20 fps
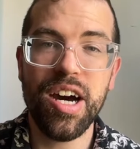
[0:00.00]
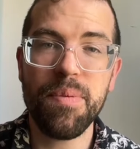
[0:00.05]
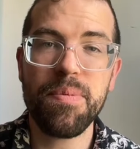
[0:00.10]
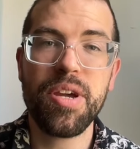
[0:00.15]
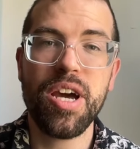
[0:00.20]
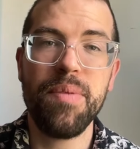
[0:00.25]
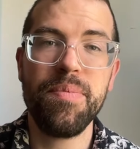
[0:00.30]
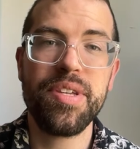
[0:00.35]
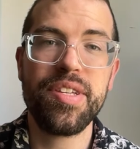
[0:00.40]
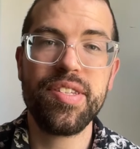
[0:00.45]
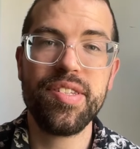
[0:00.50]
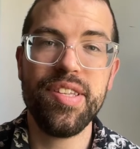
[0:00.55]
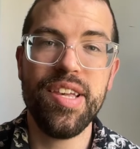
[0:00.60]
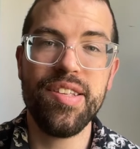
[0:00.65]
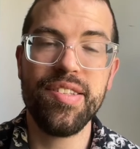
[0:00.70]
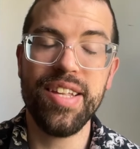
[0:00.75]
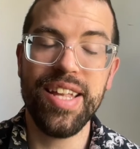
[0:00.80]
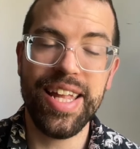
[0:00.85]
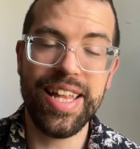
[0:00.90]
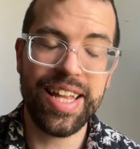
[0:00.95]
upcoming
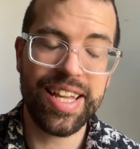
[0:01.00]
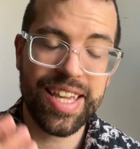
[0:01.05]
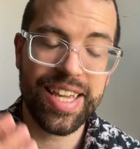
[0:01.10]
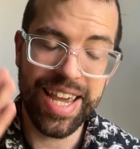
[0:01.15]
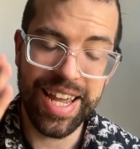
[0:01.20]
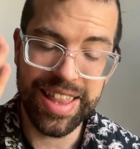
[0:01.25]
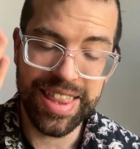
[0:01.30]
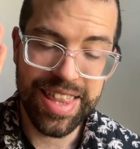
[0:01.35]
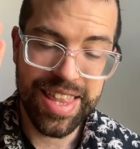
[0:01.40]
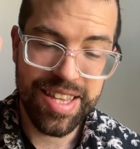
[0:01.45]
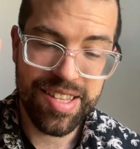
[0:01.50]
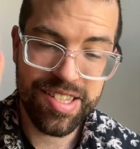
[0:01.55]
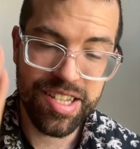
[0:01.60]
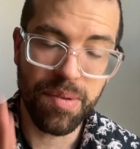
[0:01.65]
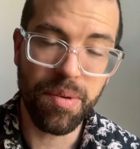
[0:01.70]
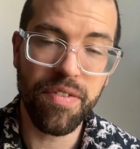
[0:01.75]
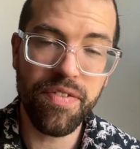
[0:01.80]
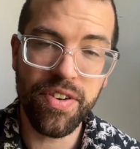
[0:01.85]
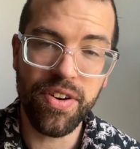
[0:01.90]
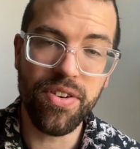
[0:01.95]
season. And again,
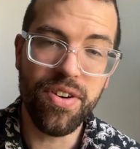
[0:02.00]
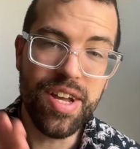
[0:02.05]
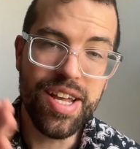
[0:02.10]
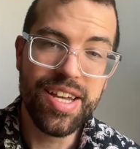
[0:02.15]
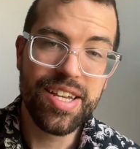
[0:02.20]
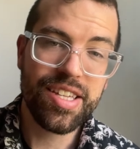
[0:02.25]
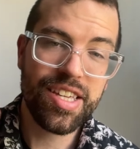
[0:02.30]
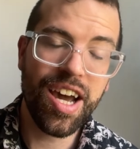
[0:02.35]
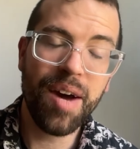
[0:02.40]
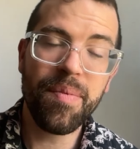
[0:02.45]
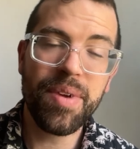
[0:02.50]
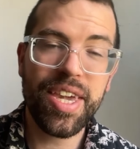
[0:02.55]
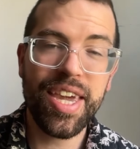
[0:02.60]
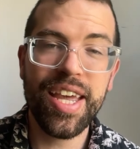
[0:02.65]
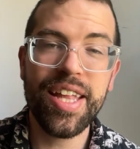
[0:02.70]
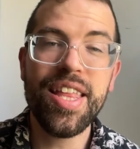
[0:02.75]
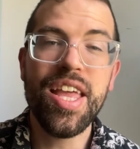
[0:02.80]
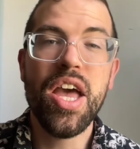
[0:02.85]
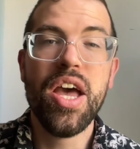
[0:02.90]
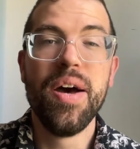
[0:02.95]
Summerville coming
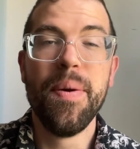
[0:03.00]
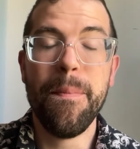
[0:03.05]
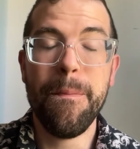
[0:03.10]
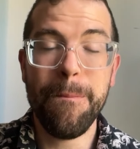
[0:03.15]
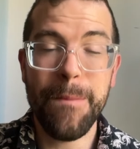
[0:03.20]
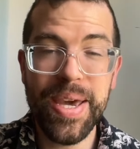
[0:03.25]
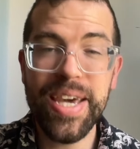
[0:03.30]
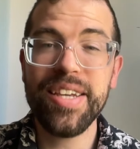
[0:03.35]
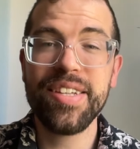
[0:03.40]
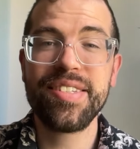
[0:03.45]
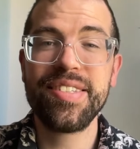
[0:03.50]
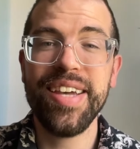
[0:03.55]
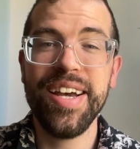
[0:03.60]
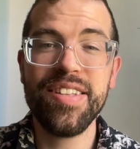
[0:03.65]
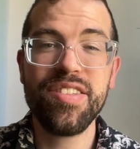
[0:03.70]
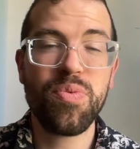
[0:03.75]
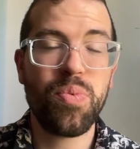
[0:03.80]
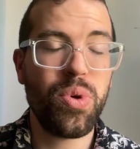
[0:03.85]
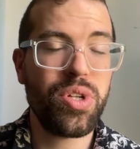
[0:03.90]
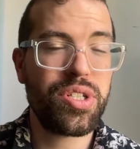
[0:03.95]
in makes
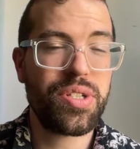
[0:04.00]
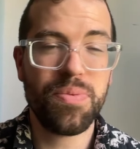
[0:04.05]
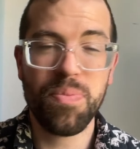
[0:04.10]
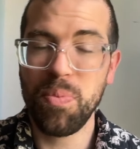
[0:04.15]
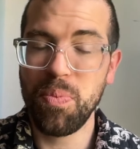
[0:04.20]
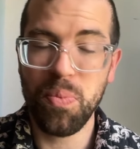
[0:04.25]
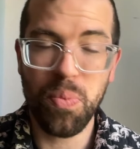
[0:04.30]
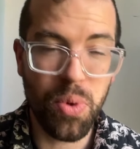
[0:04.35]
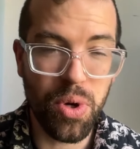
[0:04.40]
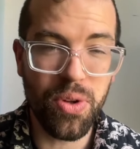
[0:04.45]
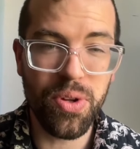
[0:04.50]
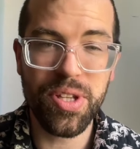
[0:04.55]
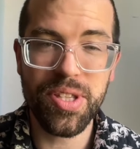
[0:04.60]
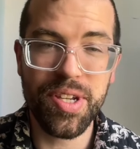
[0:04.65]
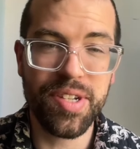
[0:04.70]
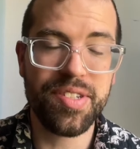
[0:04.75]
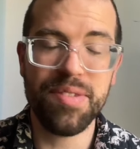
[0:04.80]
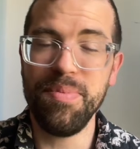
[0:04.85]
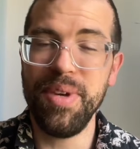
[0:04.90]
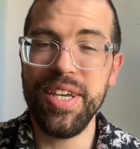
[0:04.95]
sense, which really
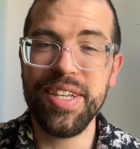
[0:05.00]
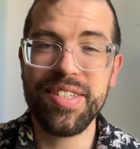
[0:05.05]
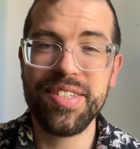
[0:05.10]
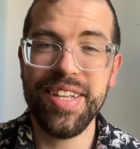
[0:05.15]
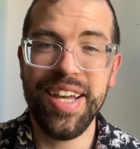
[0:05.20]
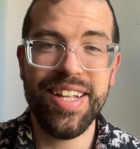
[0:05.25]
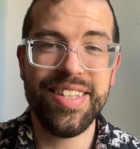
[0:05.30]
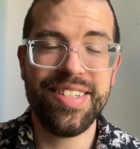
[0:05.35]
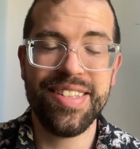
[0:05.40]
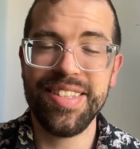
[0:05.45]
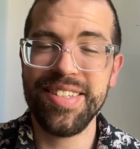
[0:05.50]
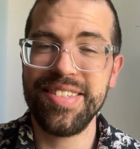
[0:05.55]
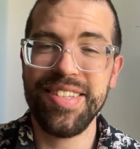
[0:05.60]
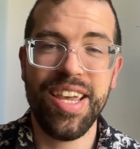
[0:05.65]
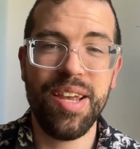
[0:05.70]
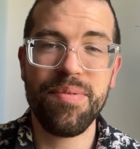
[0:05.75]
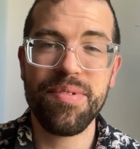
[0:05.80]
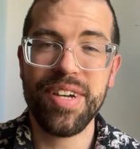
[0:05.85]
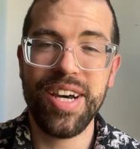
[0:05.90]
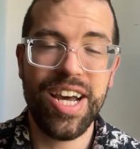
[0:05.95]
doesn't make sense at the
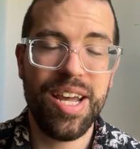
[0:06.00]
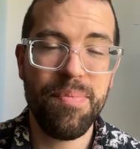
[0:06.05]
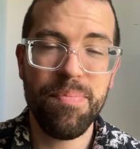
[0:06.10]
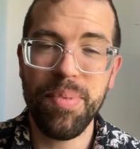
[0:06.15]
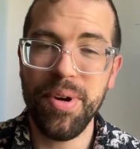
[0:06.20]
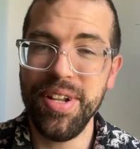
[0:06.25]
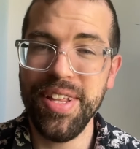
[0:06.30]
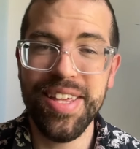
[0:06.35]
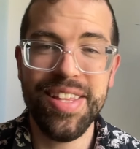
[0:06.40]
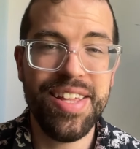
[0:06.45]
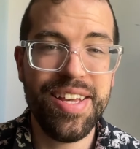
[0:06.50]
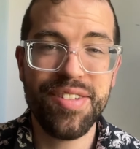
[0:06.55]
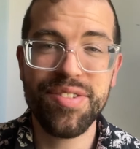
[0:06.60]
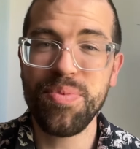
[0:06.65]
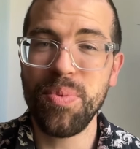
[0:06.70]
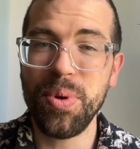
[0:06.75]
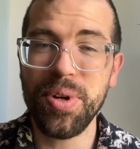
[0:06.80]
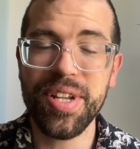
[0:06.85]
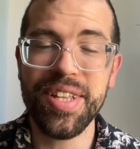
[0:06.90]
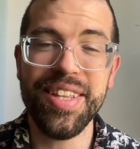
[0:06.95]
same time, but it is
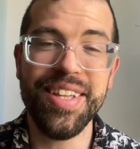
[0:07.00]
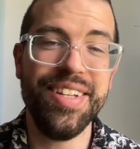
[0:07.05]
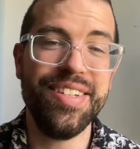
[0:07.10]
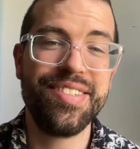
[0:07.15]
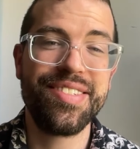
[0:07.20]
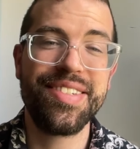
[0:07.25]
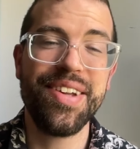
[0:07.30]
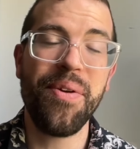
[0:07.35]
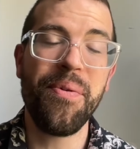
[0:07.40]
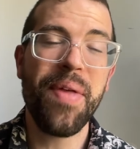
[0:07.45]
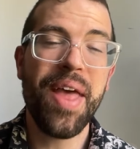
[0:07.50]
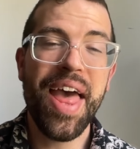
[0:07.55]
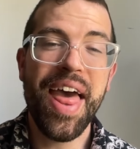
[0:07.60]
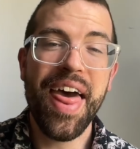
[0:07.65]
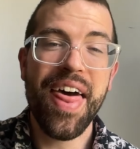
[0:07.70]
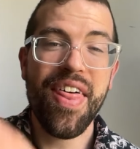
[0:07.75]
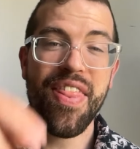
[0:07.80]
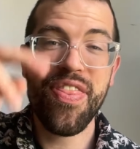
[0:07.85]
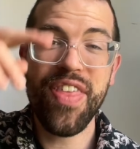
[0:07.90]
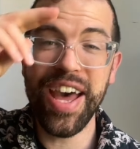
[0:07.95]
what it is. So
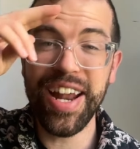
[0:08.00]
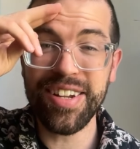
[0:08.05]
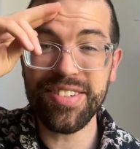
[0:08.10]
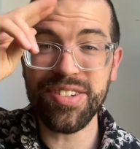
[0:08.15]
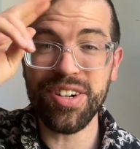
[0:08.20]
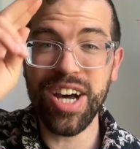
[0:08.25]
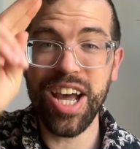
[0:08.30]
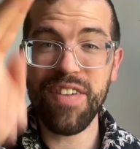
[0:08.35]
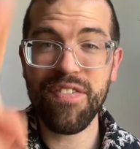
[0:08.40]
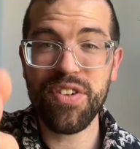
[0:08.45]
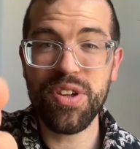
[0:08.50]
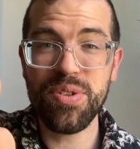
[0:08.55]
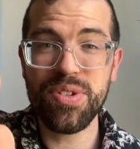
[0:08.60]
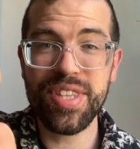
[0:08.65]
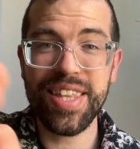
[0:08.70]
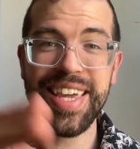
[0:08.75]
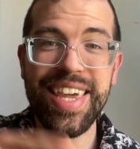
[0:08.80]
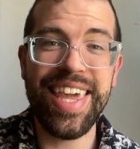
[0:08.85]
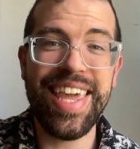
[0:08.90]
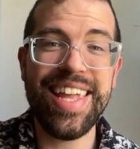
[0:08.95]
that is all I have for you
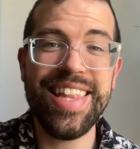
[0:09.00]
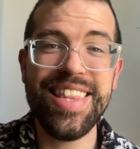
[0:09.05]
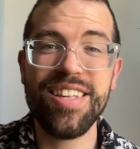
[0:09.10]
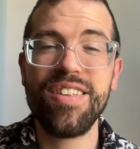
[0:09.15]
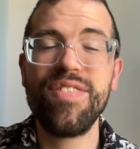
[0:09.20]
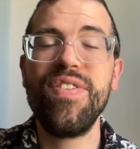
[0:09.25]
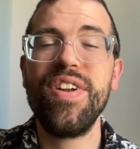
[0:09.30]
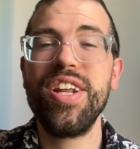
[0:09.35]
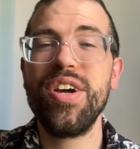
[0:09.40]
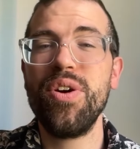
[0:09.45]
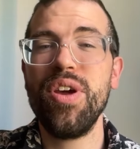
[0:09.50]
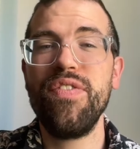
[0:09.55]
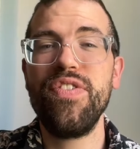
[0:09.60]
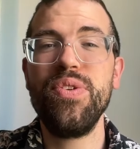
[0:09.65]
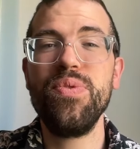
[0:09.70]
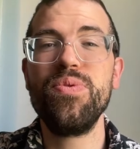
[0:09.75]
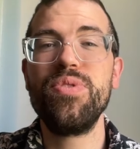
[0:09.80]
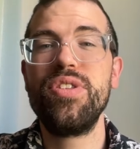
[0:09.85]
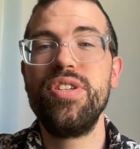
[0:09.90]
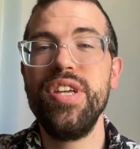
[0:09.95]
today in this video. If
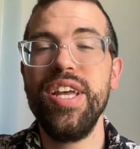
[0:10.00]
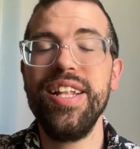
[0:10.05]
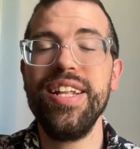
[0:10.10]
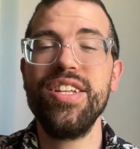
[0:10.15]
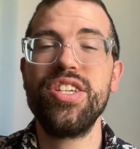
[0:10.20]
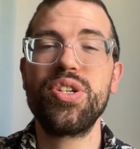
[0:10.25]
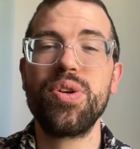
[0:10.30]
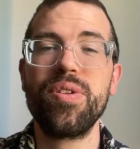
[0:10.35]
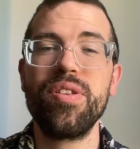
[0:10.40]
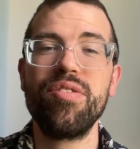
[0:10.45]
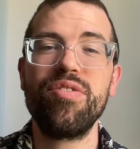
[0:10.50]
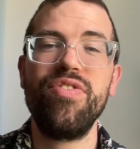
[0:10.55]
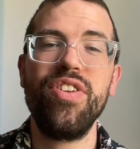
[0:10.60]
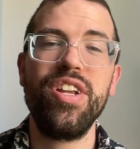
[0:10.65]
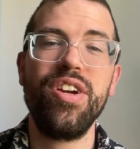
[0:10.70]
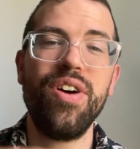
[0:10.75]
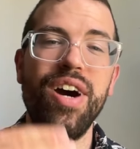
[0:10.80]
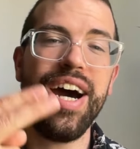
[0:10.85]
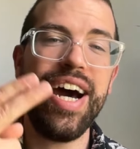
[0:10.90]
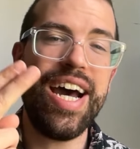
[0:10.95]
you did enjoy this
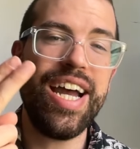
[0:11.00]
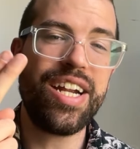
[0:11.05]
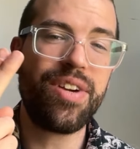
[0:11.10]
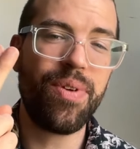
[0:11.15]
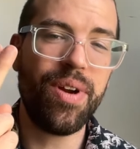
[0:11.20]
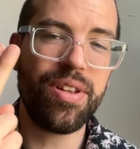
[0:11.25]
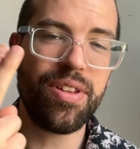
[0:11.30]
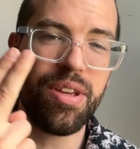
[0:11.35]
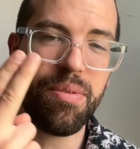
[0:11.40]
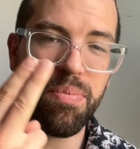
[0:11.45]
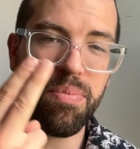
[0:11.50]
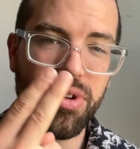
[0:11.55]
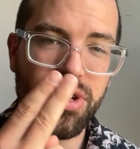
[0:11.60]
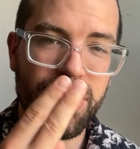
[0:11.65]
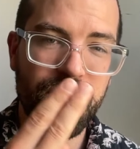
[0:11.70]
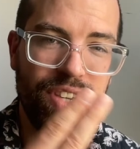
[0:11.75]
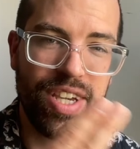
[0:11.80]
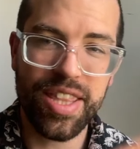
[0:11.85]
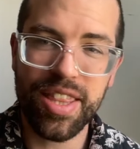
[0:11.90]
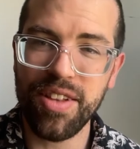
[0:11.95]
video, I greatly
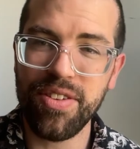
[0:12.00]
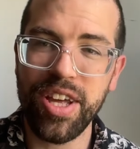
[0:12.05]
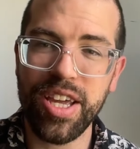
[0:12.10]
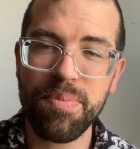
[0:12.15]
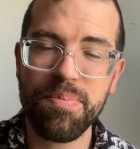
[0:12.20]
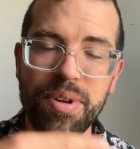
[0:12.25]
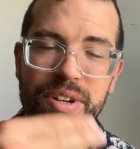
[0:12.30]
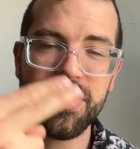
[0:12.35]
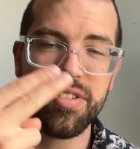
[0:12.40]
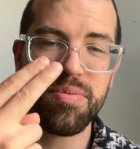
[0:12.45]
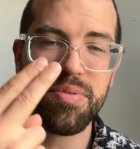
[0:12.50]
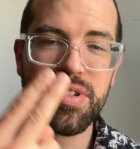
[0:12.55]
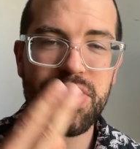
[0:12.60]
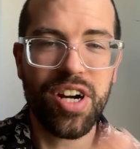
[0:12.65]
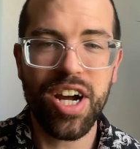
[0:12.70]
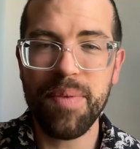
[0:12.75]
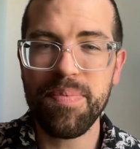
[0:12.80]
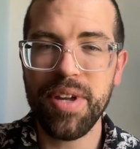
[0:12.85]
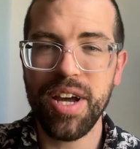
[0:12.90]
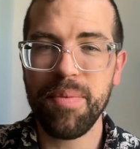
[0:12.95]
appreciate if you hit the like button,
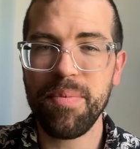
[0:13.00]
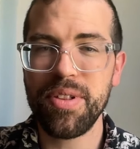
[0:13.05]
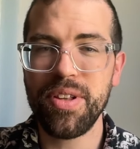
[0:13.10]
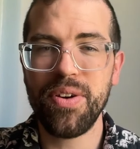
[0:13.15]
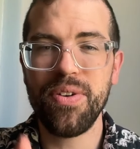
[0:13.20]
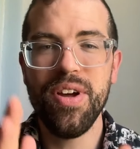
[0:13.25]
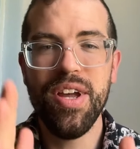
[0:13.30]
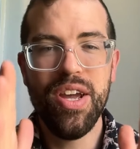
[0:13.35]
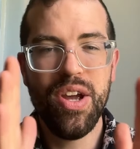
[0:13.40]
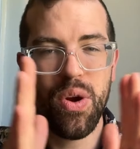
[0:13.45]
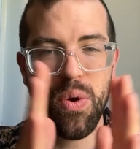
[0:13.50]
subscribe down below.